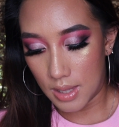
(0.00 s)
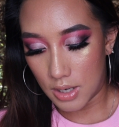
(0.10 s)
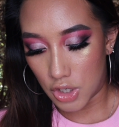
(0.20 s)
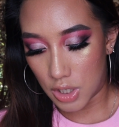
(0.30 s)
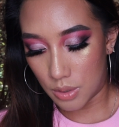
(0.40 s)

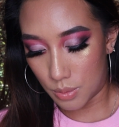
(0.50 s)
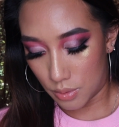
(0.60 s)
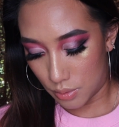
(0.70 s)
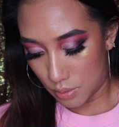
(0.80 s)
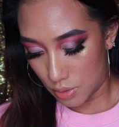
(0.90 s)
then she
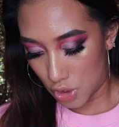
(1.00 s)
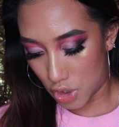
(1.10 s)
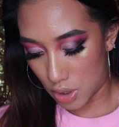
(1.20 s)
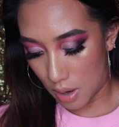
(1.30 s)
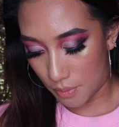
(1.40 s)
will
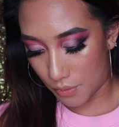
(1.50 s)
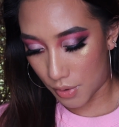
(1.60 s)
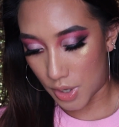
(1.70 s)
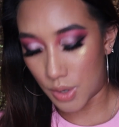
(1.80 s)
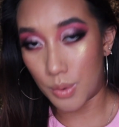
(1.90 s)
shop for
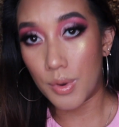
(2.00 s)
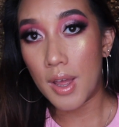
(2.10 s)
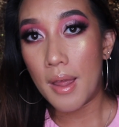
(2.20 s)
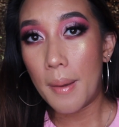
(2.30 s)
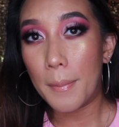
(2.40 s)
you
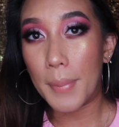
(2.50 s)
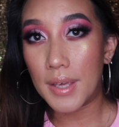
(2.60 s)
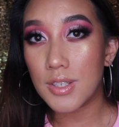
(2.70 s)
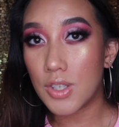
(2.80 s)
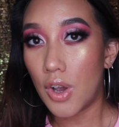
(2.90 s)

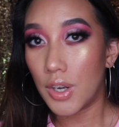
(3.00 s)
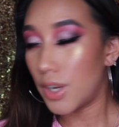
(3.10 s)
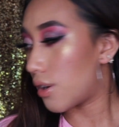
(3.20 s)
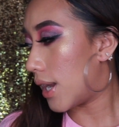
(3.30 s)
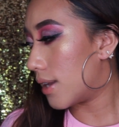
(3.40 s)
based on
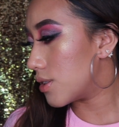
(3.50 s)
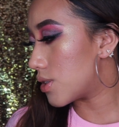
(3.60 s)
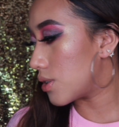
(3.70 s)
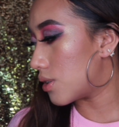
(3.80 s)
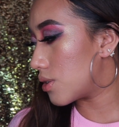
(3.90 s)
your
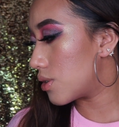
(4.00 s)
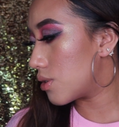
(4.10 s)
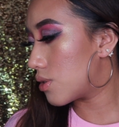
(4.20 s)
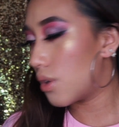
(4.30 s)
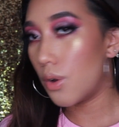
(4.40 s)
answers.
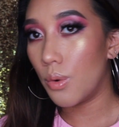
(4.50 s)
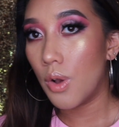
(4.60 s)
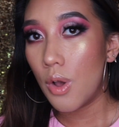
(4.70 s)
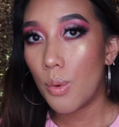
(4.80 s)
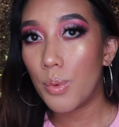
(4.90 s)
So
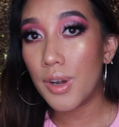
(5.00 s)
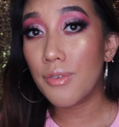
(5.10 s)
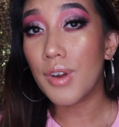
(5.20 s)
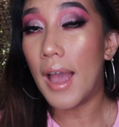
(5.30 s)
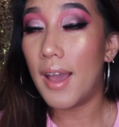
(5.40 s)

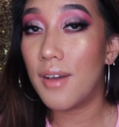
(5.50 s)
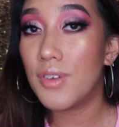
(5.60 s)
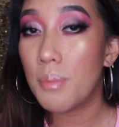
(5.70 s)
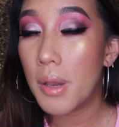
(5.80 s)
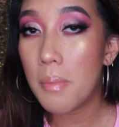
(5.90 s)
whatever I have
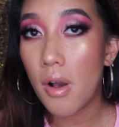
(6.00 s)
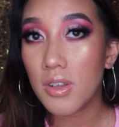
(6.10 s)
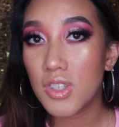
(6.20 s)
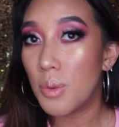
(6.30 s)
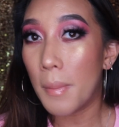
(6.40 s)
in my
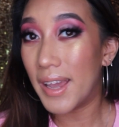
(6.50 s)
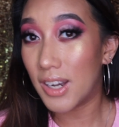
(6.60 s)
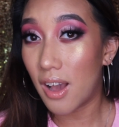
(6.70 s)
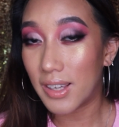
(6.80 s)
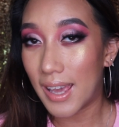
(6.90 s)
box, you might
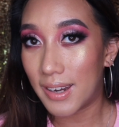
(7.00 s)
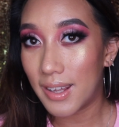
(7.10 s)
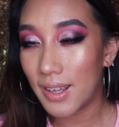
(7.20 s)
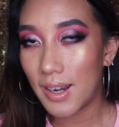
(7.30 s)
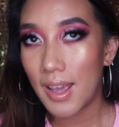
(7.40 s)
not get
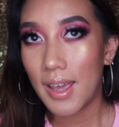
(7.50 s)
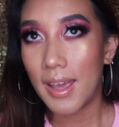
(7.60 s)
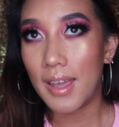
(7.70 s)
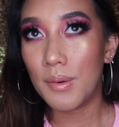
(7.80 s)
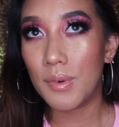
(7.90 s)
it,
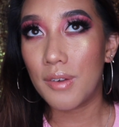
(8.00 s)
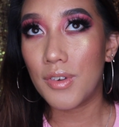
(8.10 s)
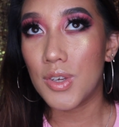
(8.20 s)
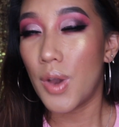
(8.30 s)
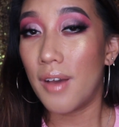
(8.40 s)
and whatever
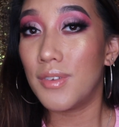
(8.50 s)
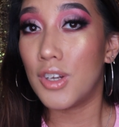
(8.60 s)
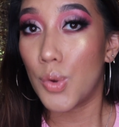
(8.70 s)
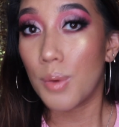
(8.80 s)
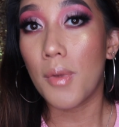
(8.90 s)
you have in
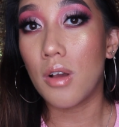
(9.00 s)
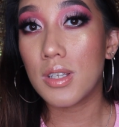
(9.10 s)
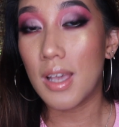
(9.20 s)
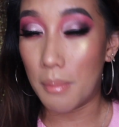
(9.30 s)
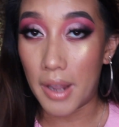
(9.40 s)
your
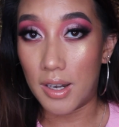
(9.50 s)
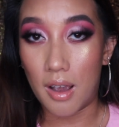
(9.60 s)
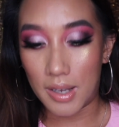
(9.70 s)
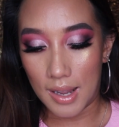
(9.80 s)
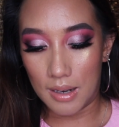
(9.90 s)
box, I might
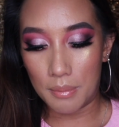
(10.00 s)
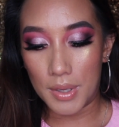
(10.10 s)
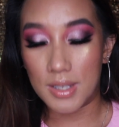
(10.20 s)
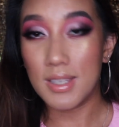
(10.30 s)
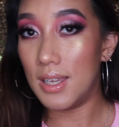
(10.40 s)
not get it
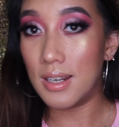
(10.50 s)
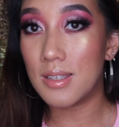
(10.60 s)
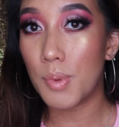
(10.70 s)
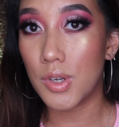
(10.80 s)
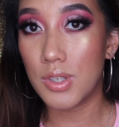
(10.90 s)
because it
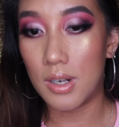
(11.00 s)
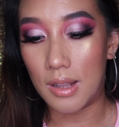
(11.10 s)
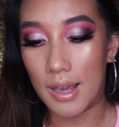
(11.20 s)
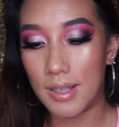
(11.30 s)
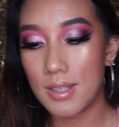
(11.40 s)
is
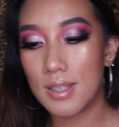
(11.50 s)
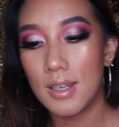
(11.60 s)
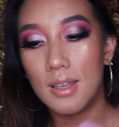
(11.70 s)
personalized.